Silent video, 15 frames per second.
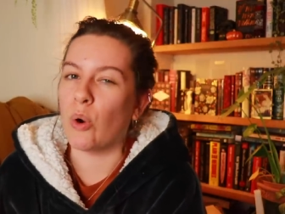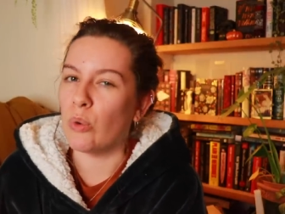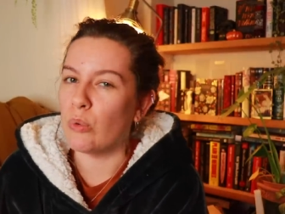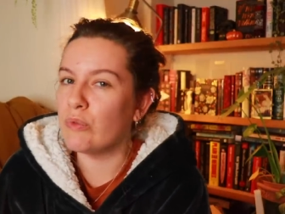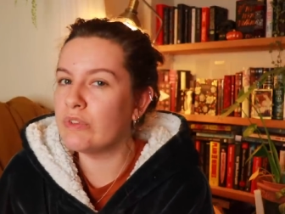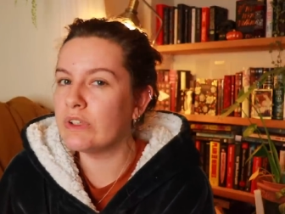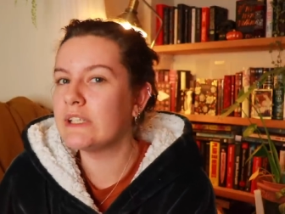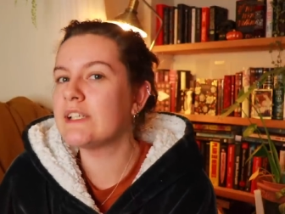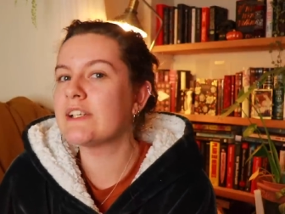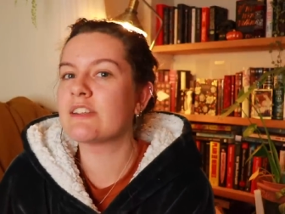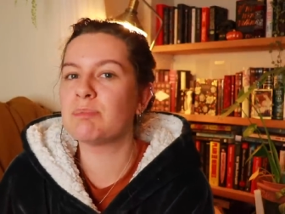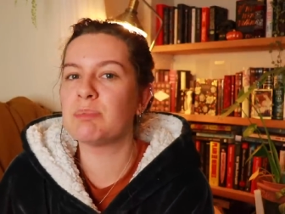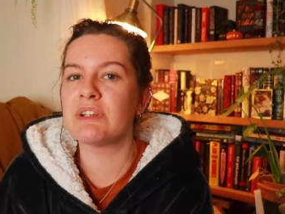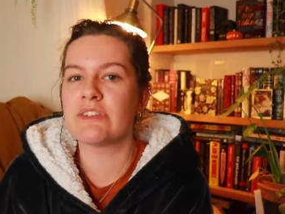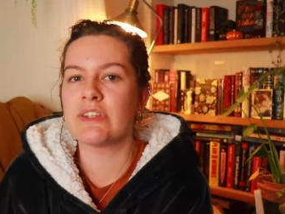overly
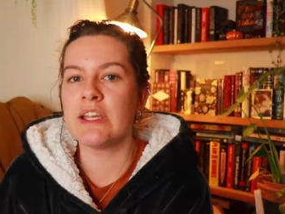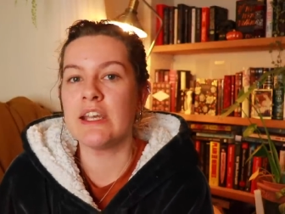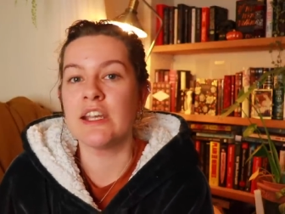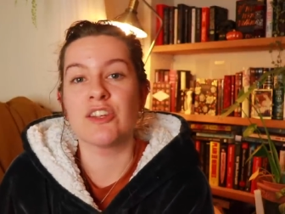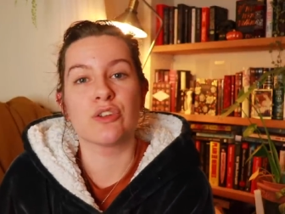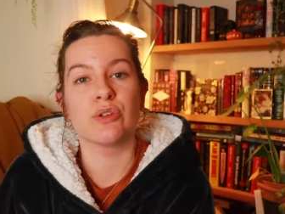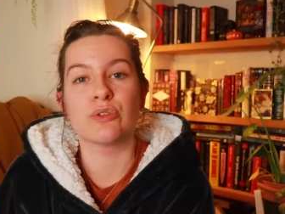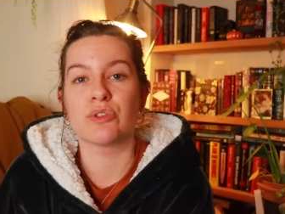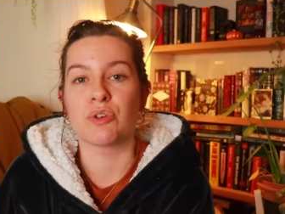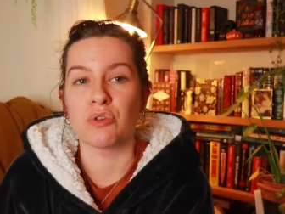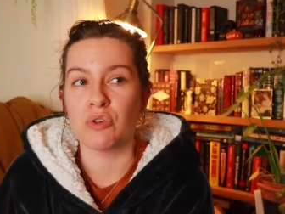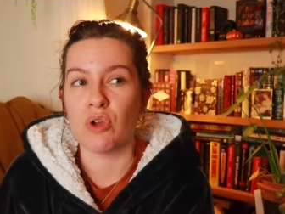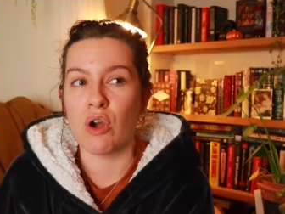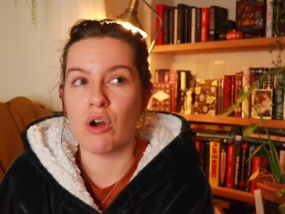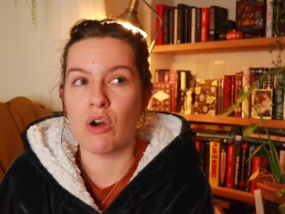explicit, it's also
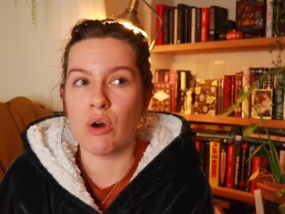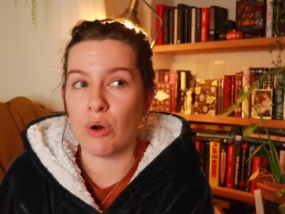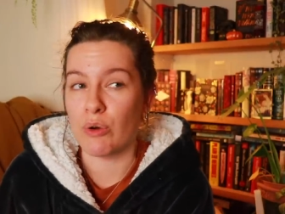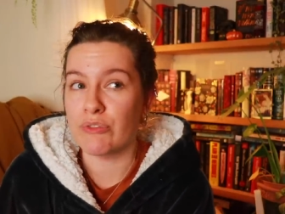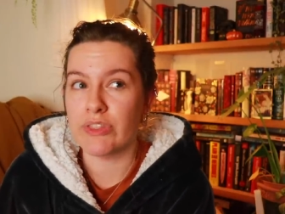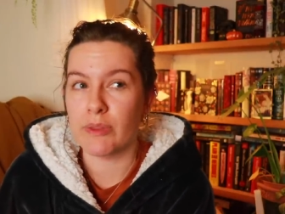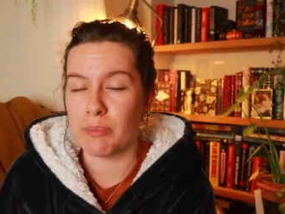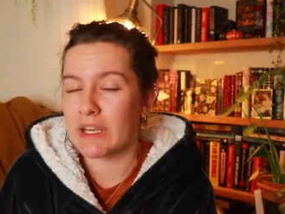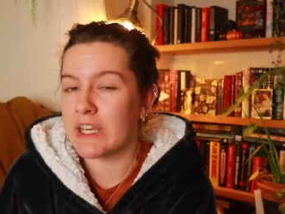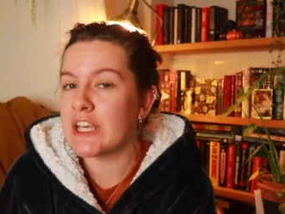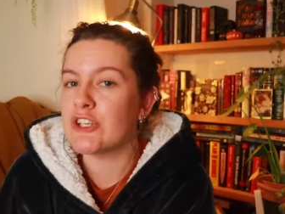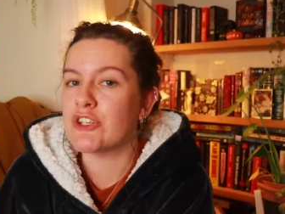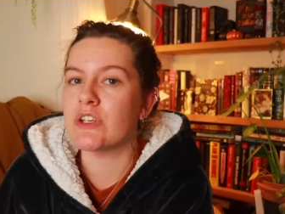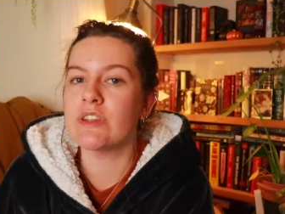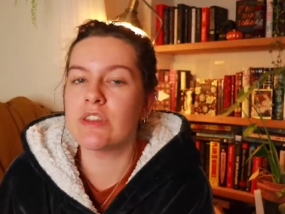not off the
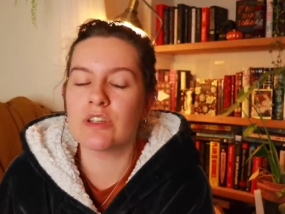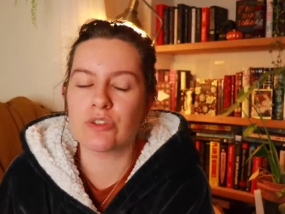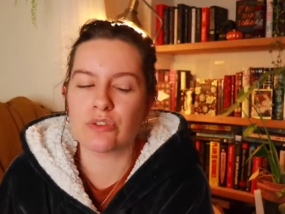page either,